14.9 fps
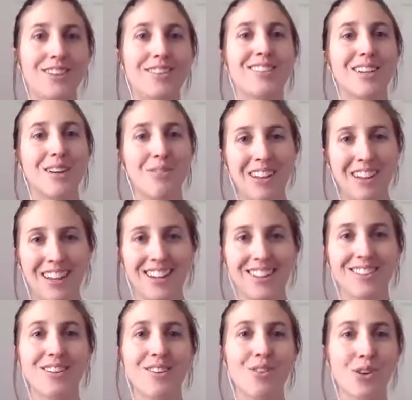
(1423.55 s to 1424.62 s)

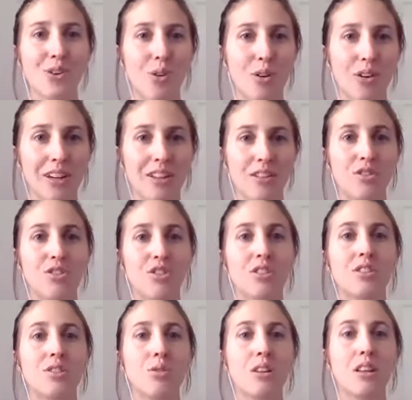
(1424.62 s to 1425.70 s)
stimulates different organs
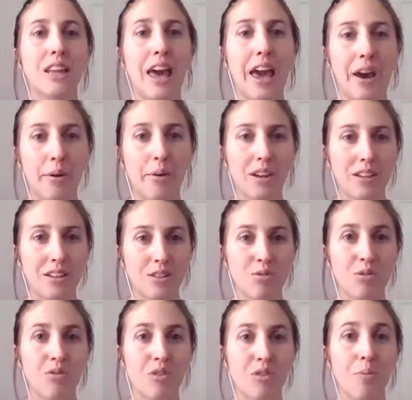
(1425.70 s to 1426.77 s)
just to allow it
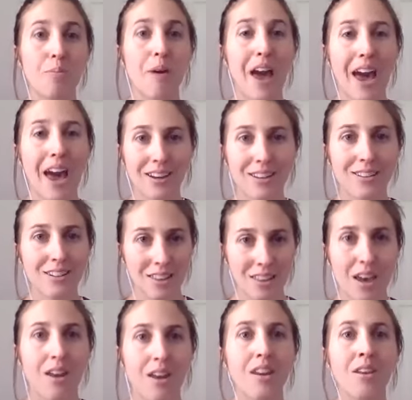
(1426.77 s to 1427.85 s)
to revert back to
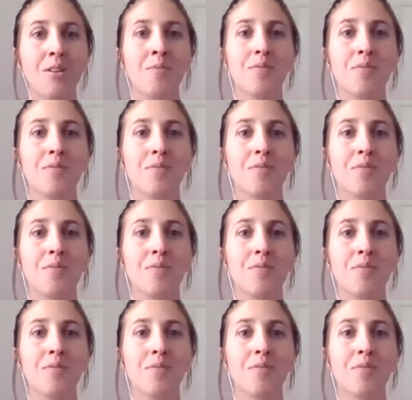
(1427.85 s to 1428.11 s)
that